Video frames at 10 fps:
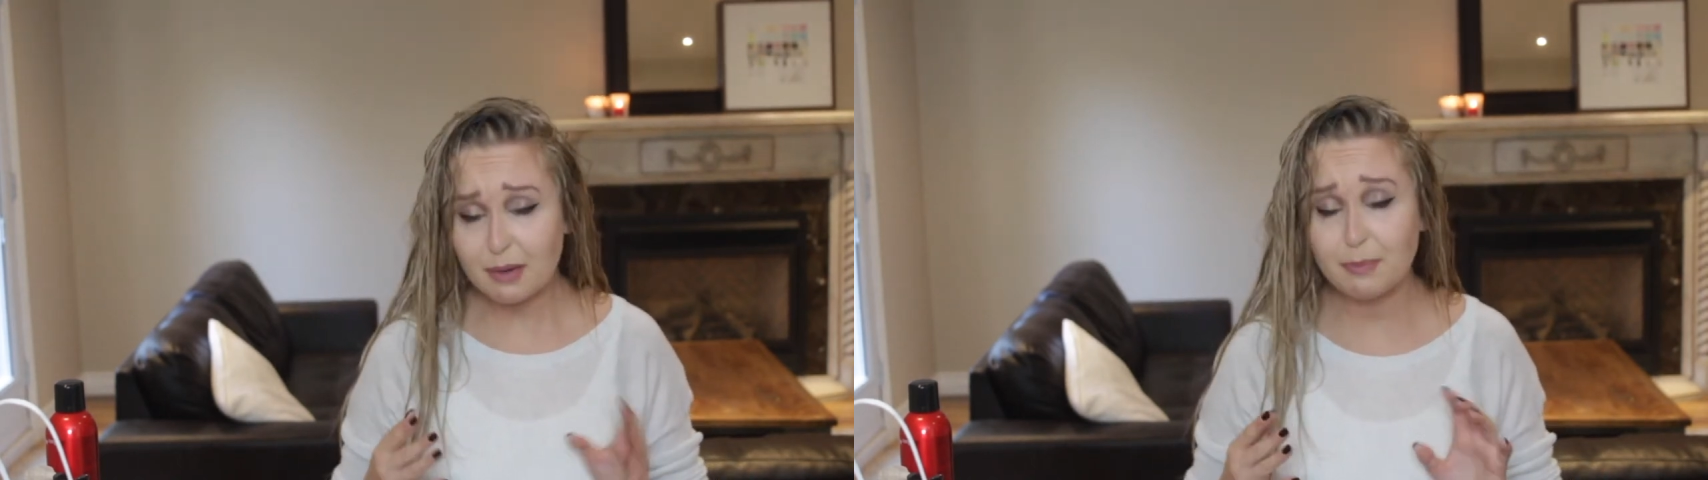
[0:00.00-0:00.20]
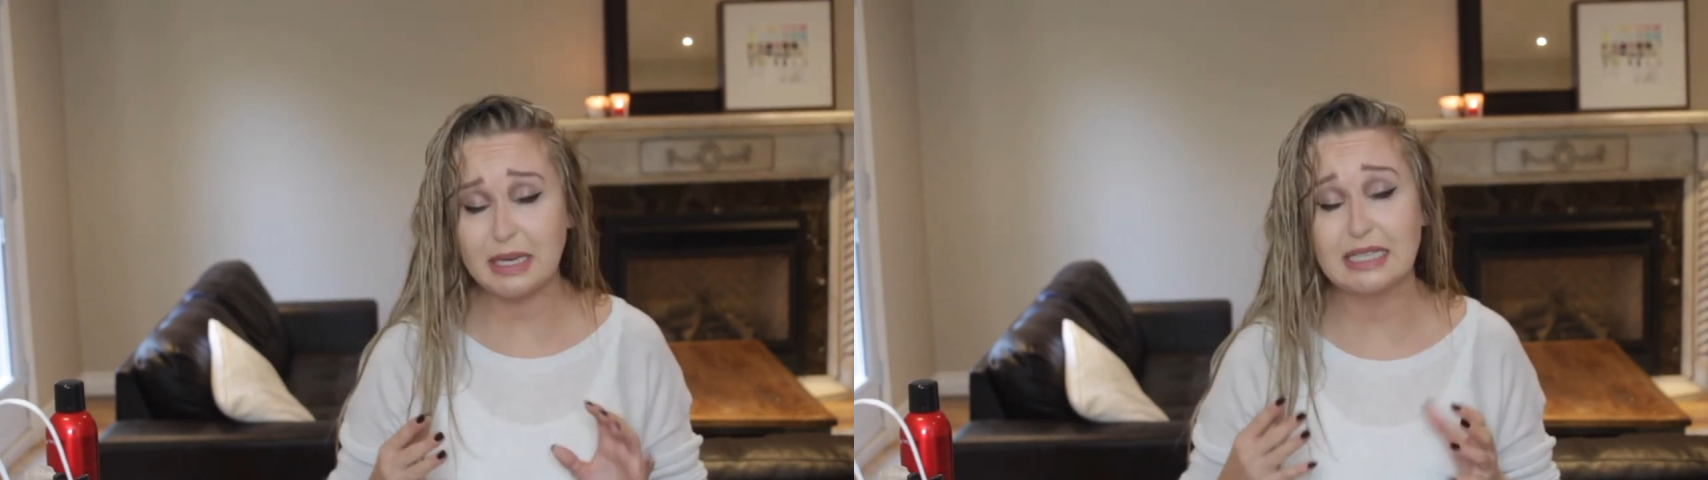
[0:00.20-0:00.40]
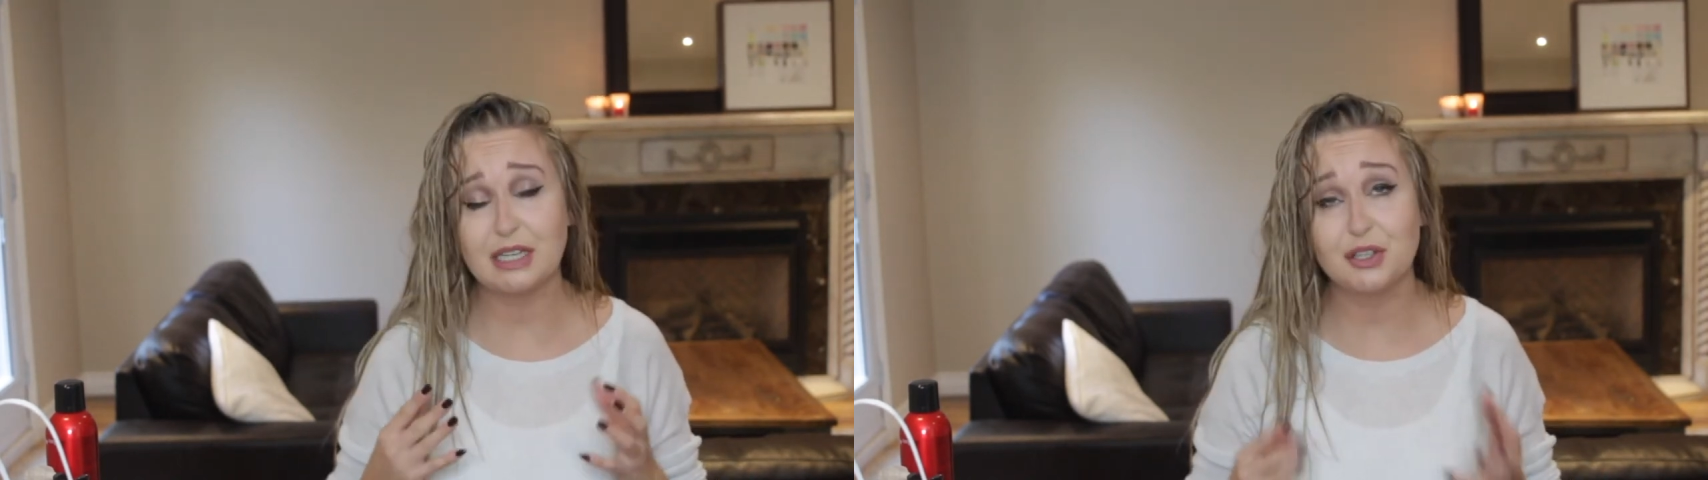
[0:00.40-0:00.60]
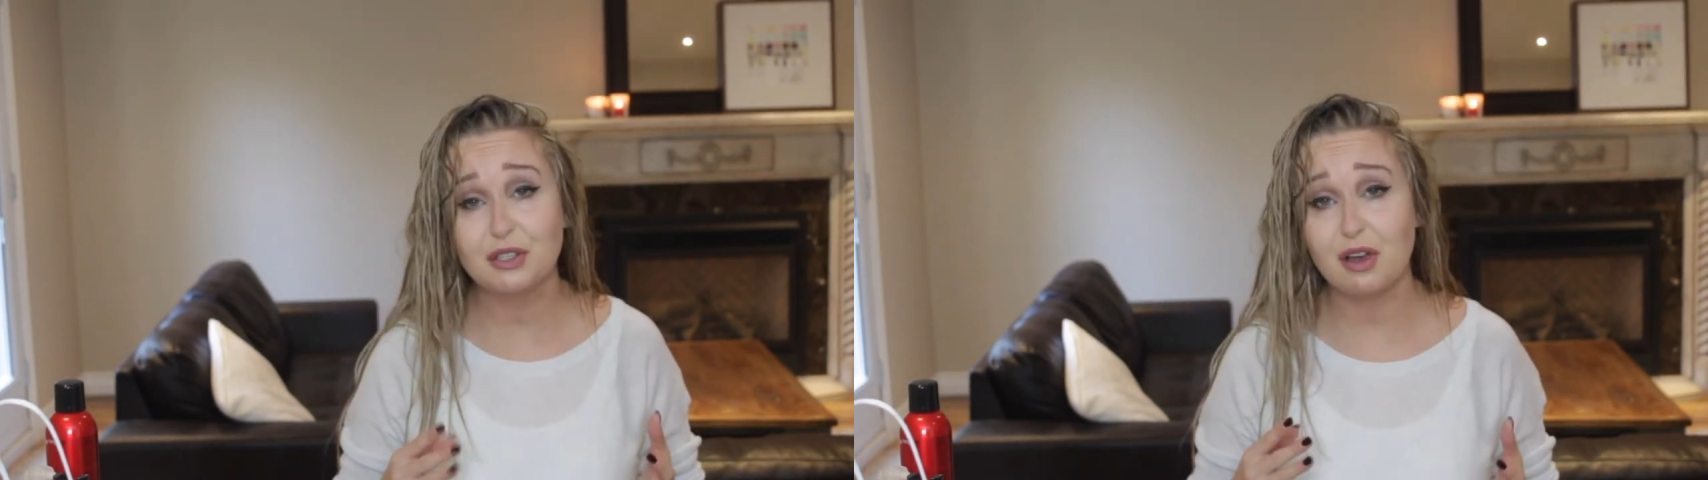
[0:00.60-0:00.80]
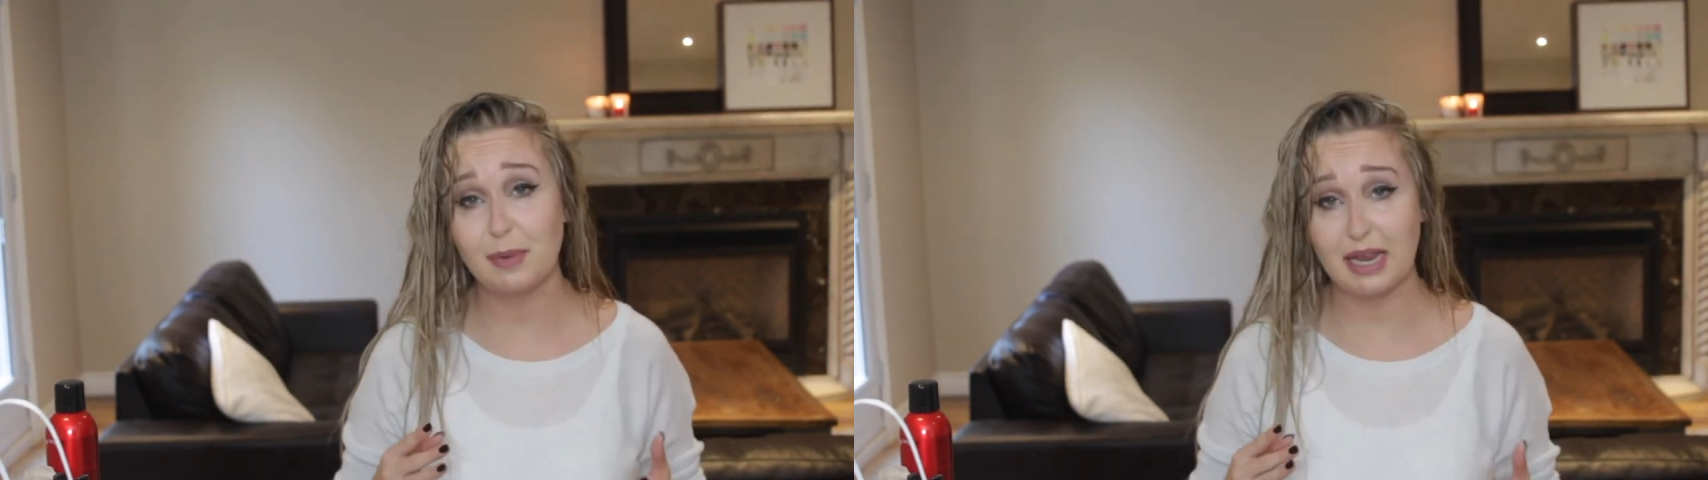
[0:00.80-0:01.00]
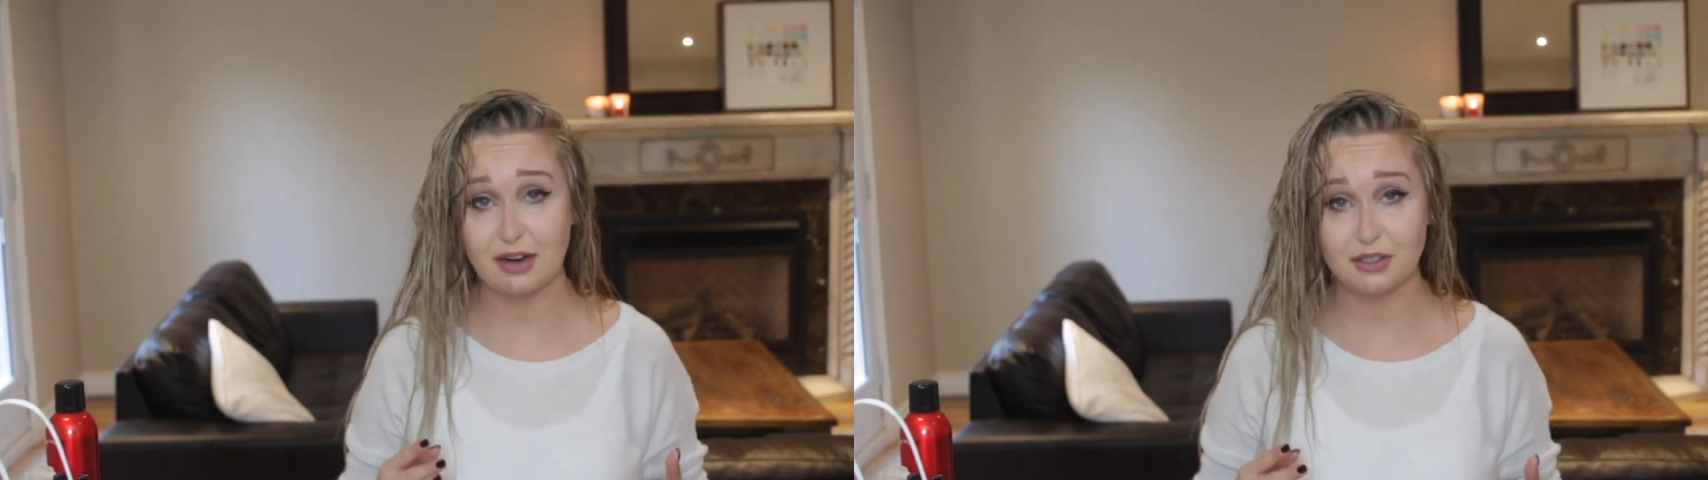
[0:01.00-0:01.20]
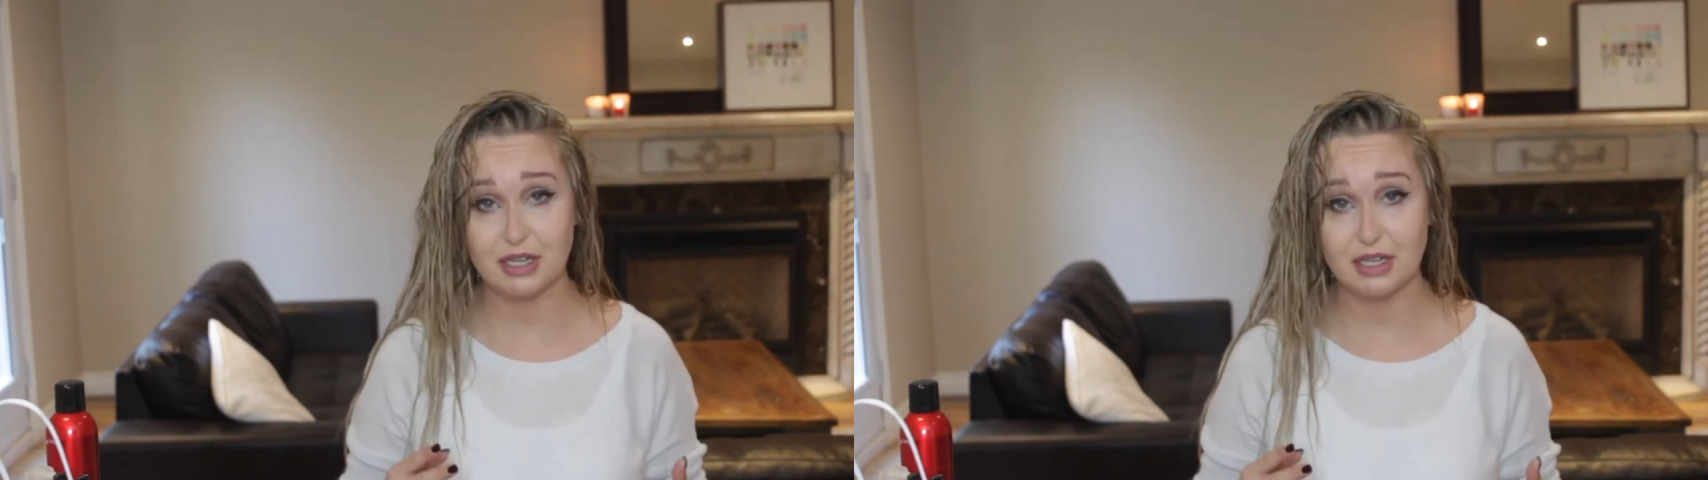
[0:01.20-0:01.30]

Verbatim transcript: because I just got my hair